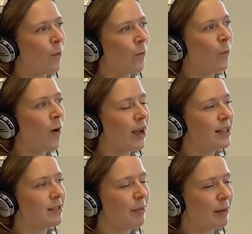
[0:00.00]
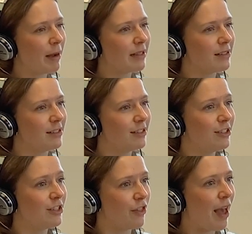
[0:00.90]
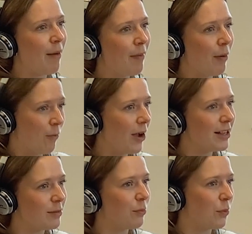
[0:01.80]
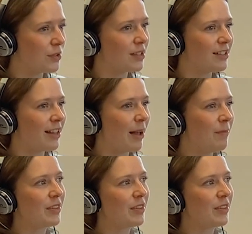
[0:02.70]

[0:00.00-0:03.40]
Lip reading: why something matters to them and why it's important to them.